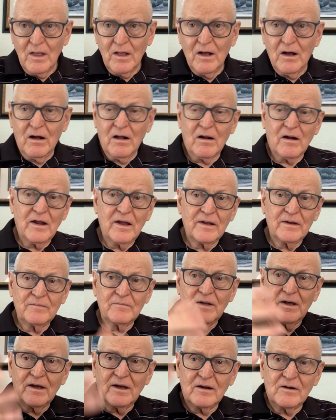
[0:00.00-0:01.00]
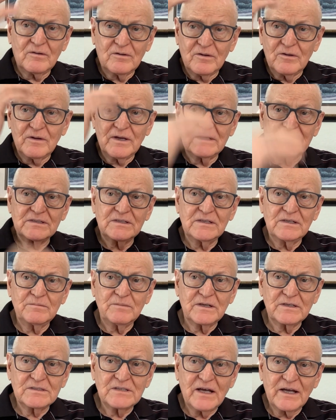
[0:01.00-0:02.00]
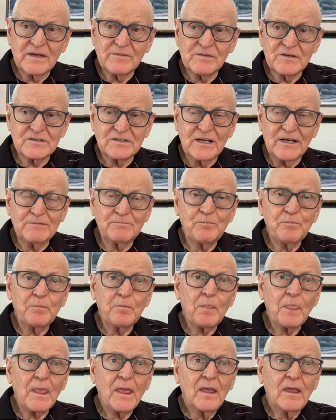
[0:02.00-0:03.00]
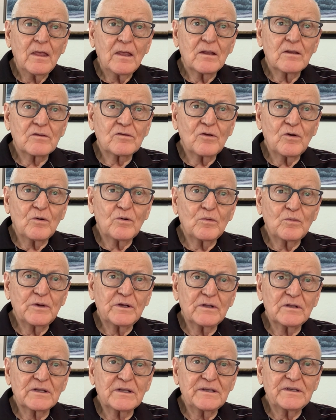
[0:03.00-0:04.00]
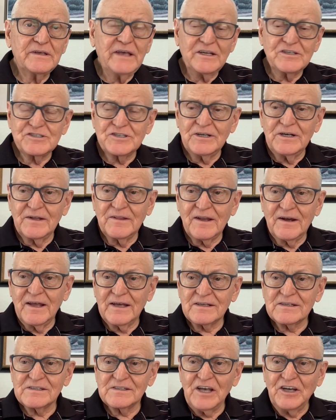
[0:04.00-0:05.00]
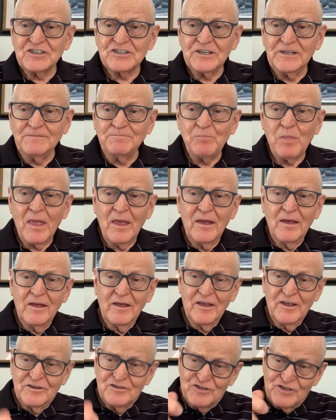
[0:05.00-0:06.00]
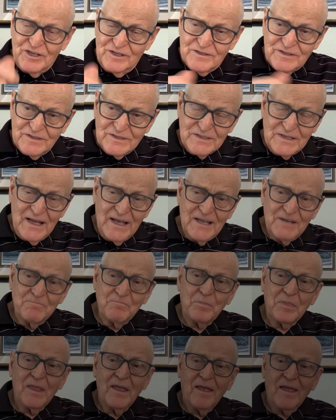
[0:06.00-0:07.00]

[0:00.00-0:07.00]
All right. I don't know. I see my time is up. So we'll catch you on the next session. In Jesus' name,